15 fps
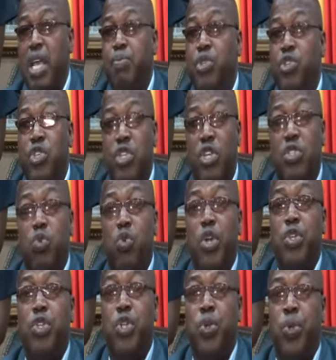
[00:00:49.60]
you just want
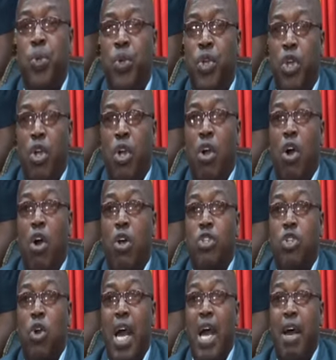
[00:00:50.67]
to also
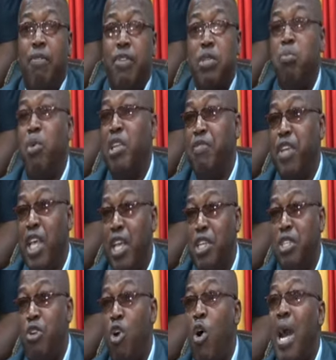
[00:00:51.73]
have some modification or